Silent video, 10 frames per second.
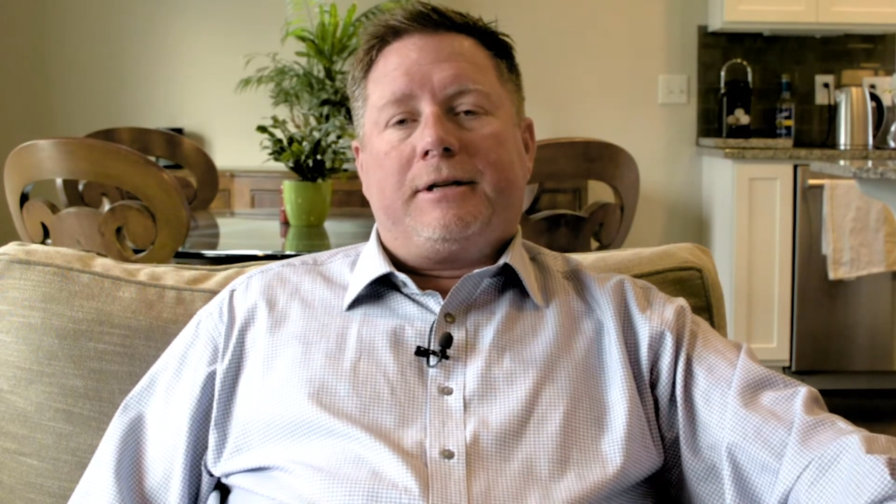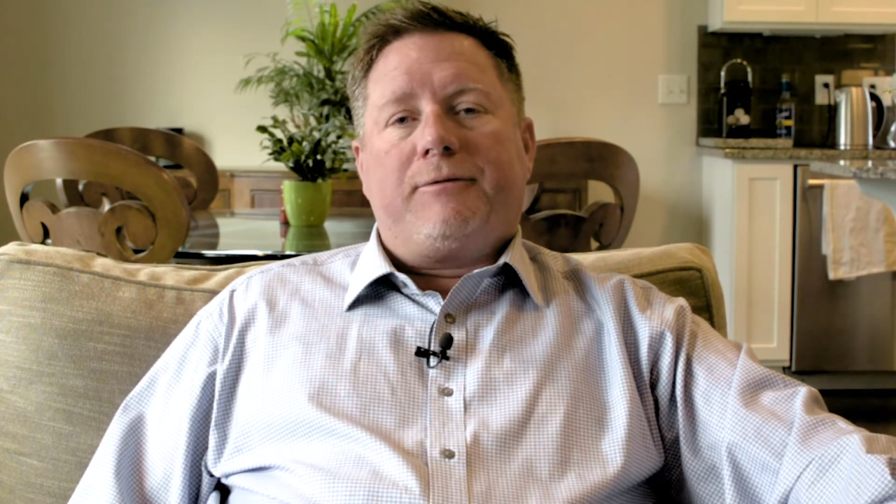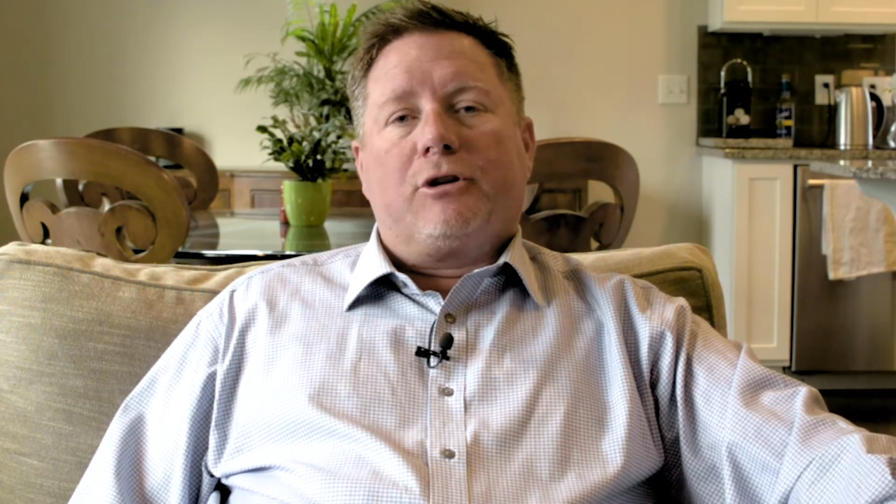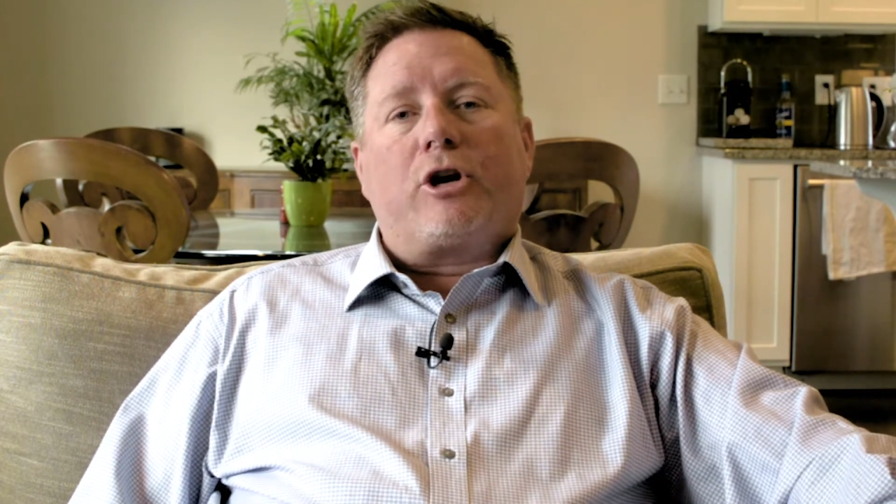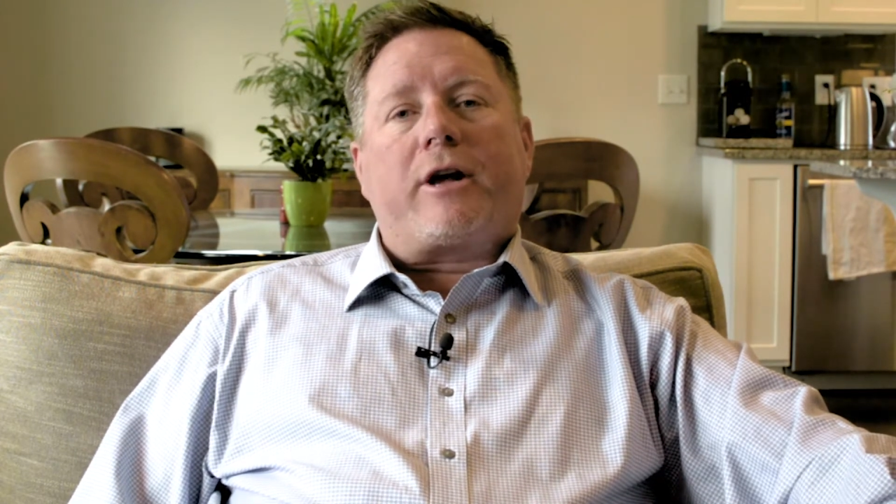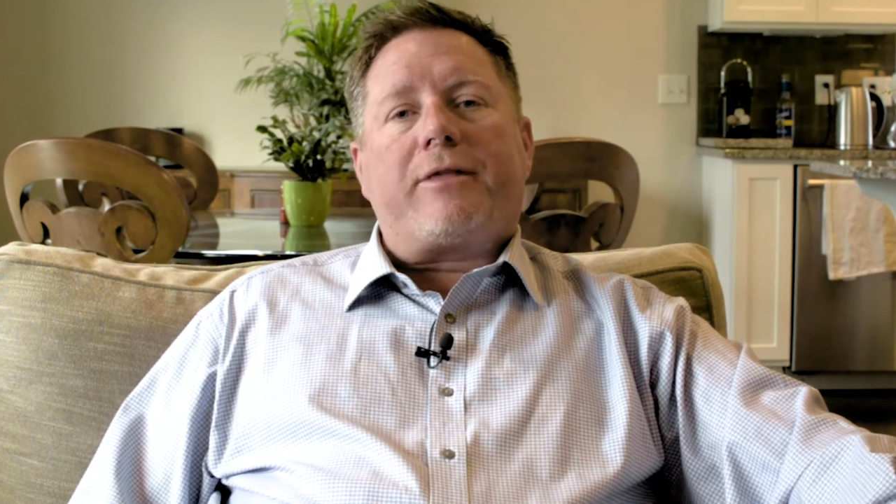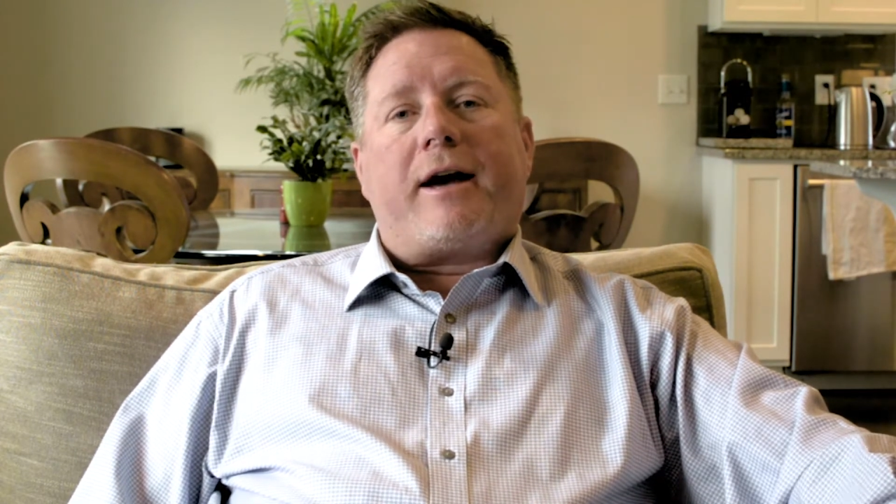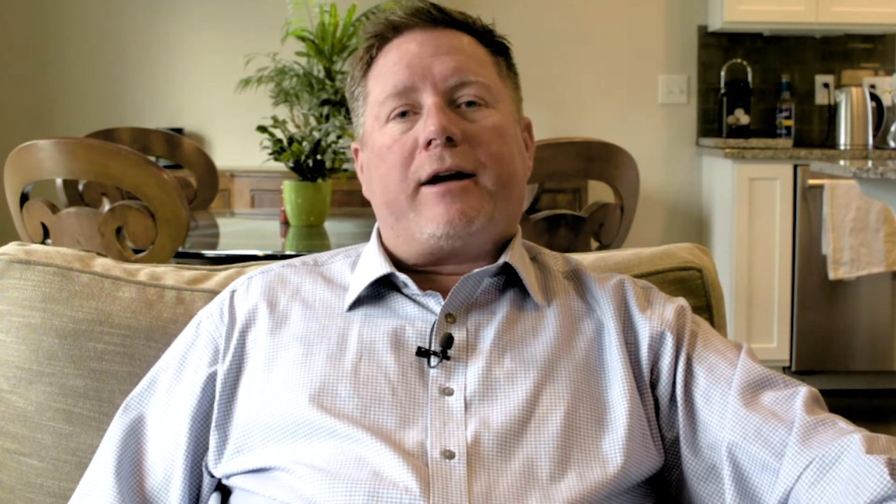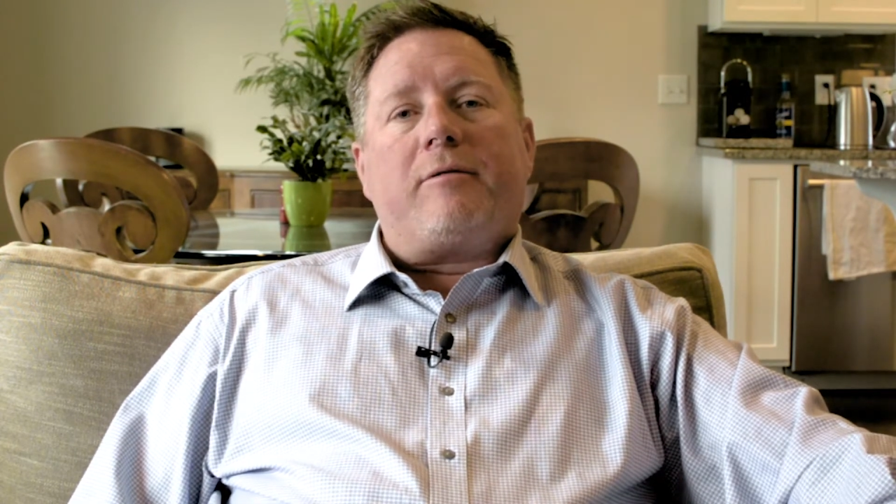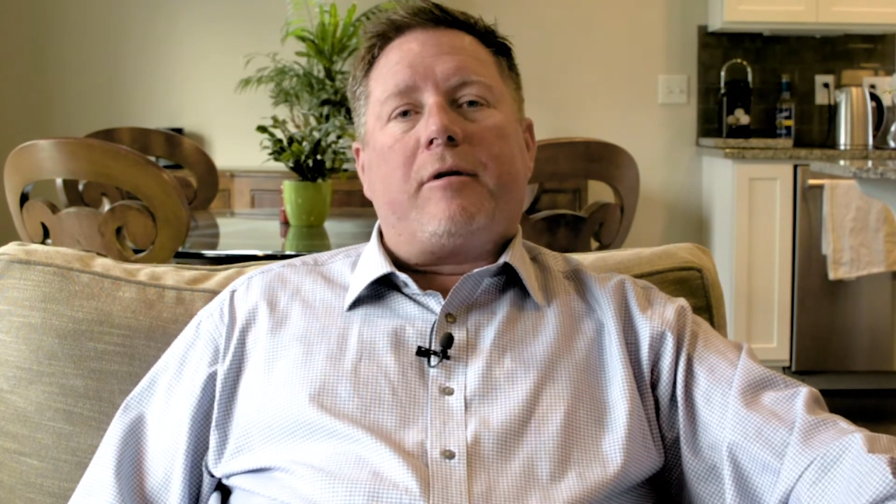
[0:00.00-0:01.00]
If you look at
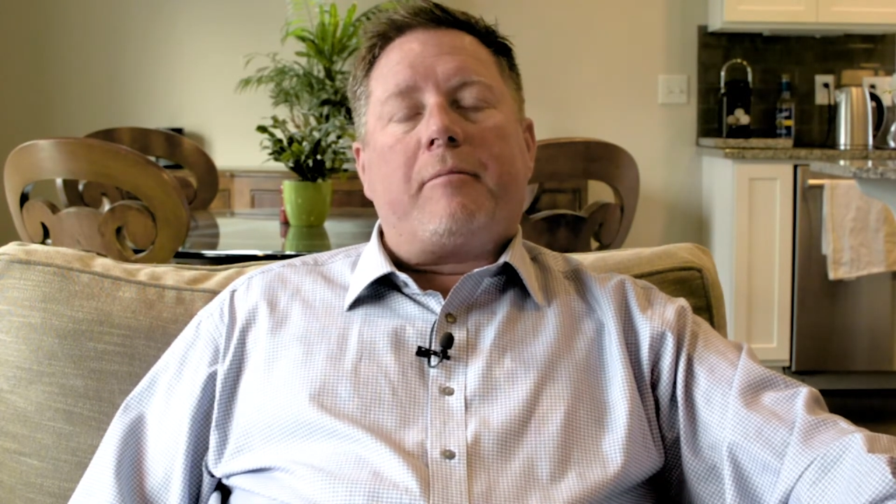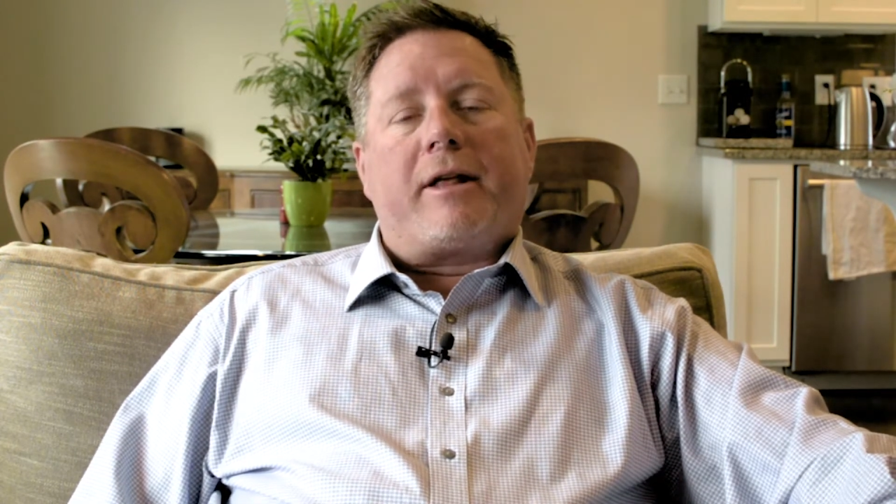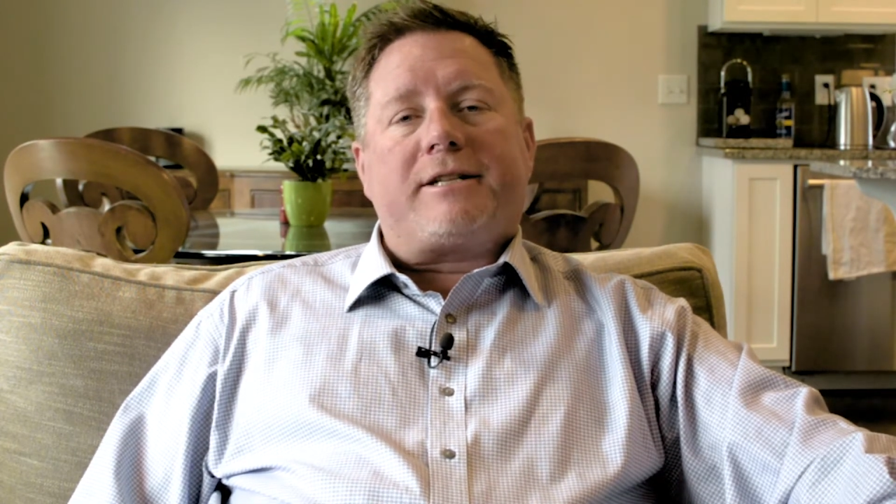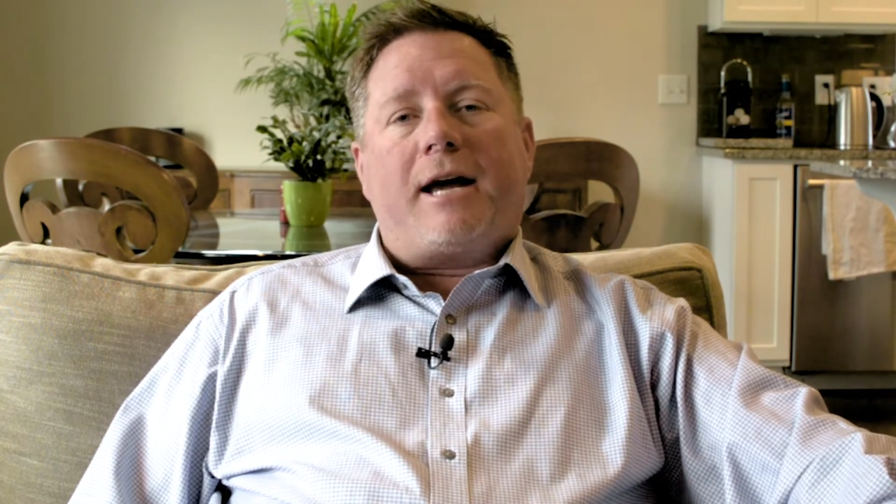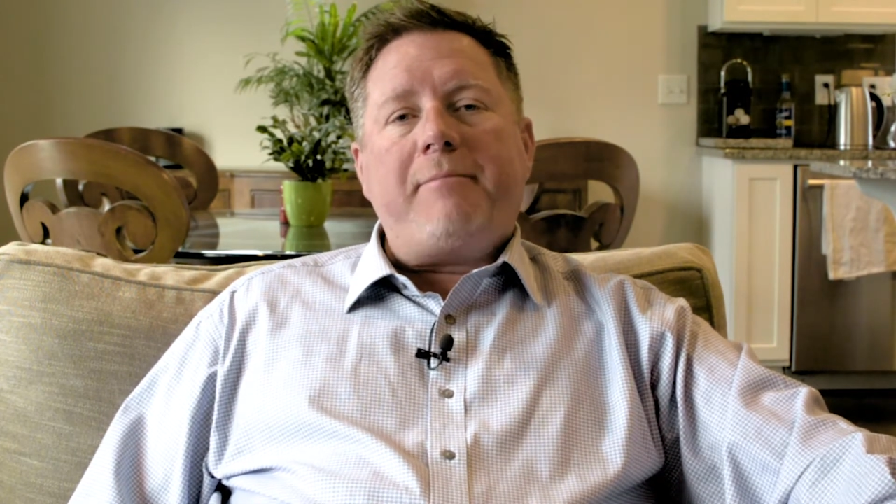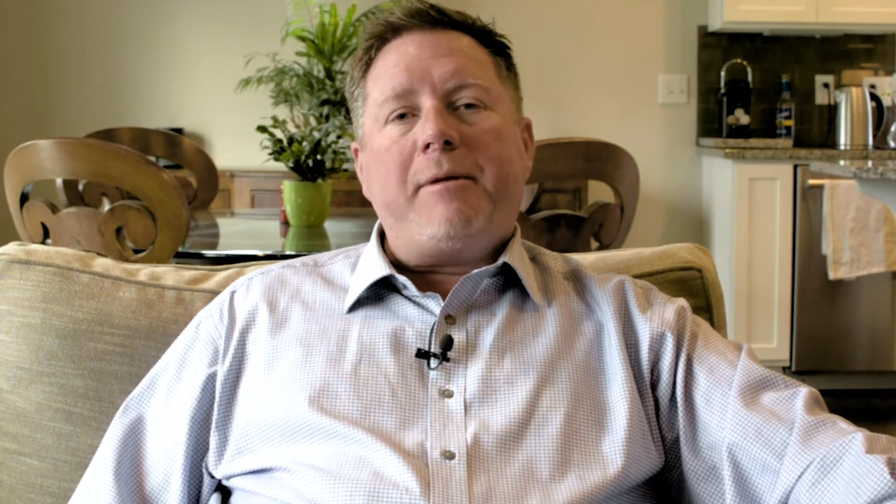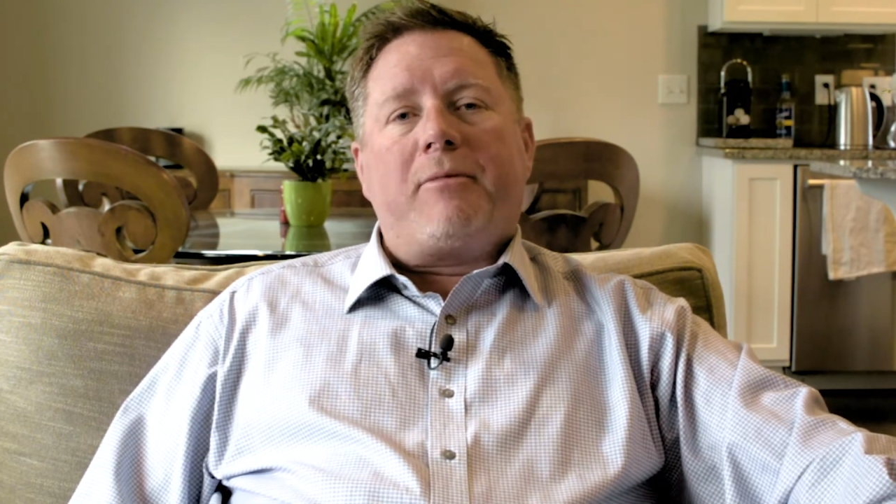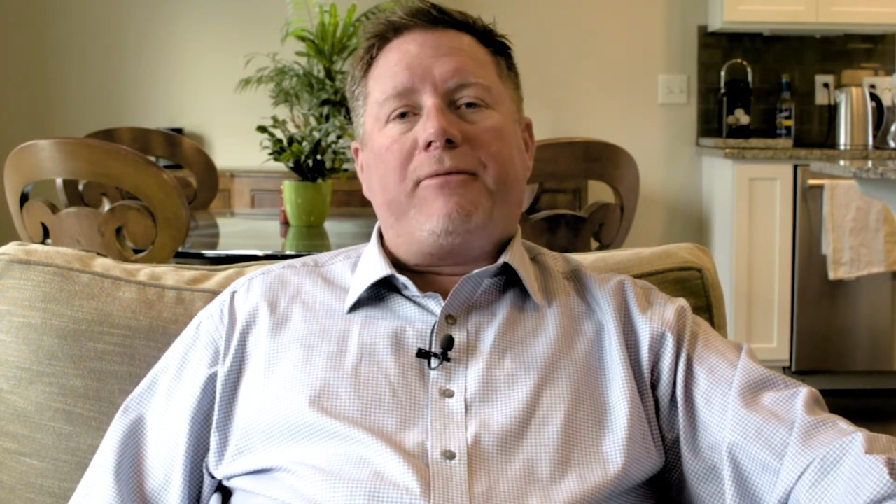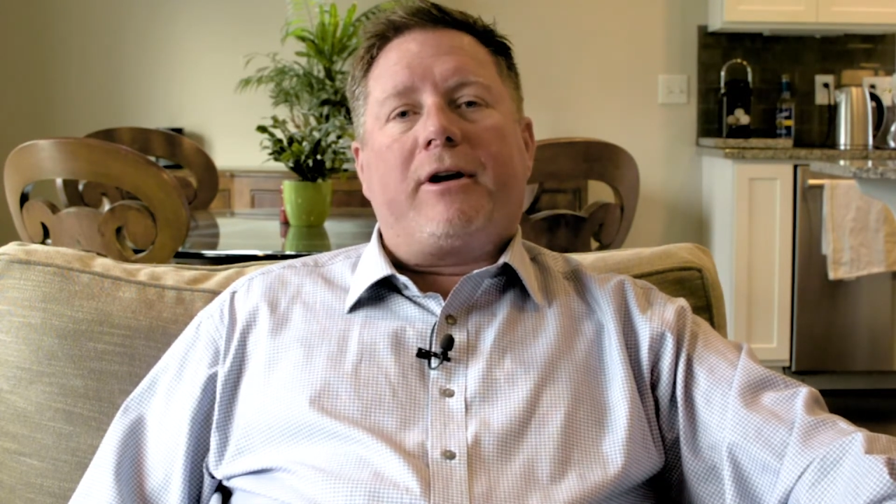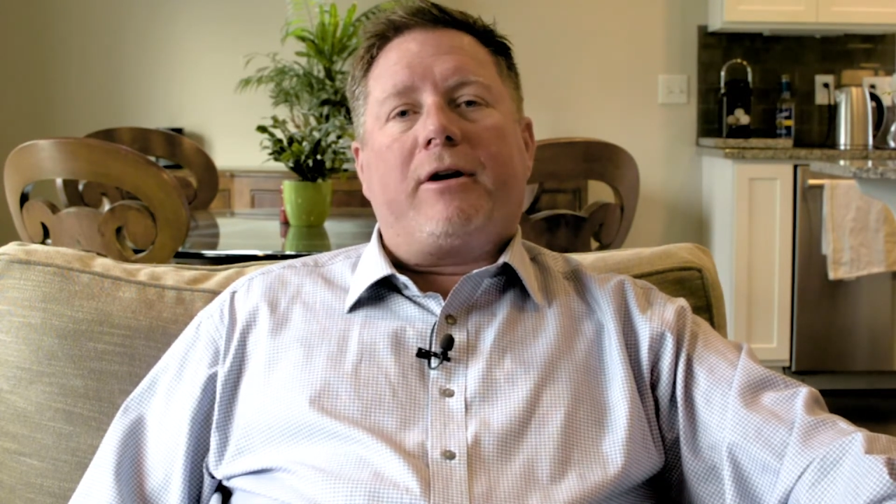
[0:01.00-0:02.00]
that, by the time
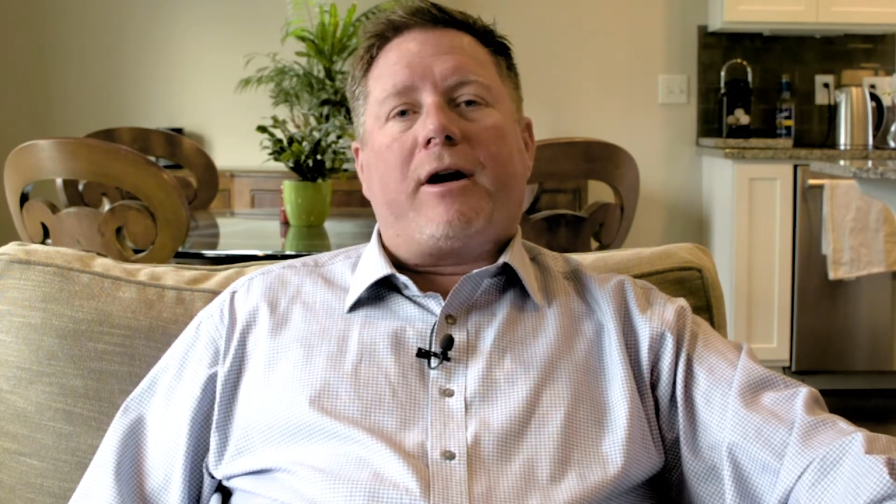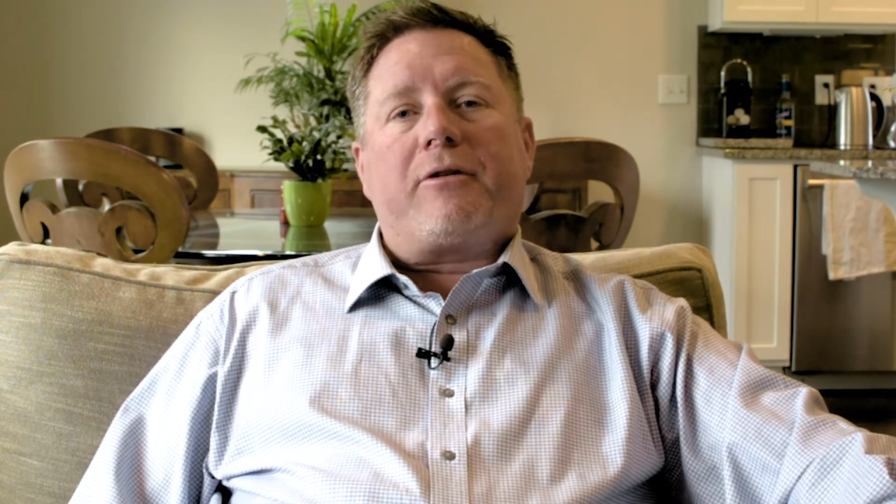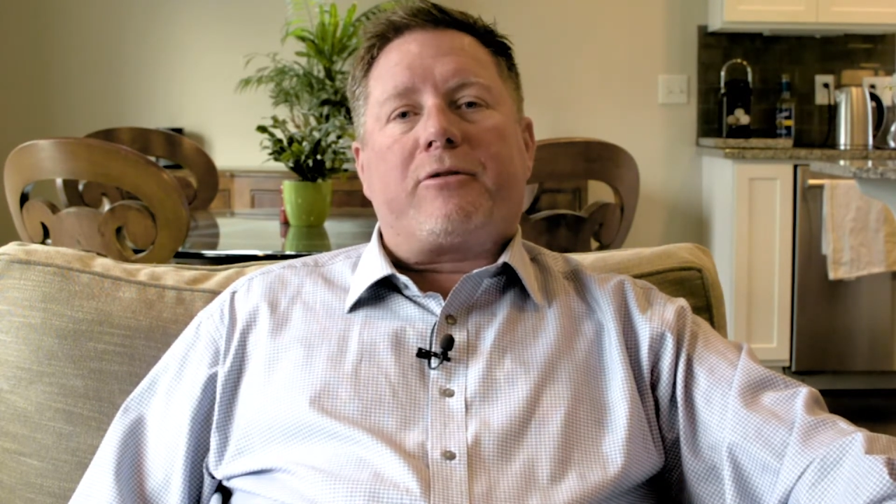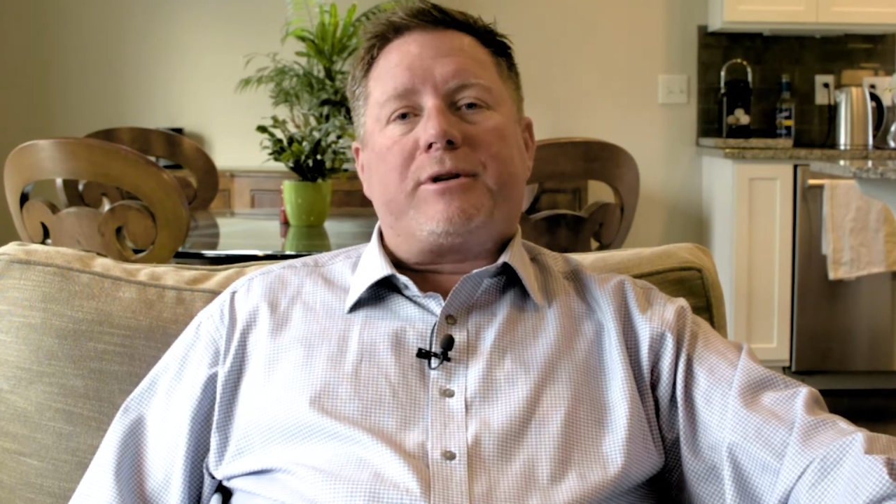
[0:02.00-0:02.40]
people figure out that the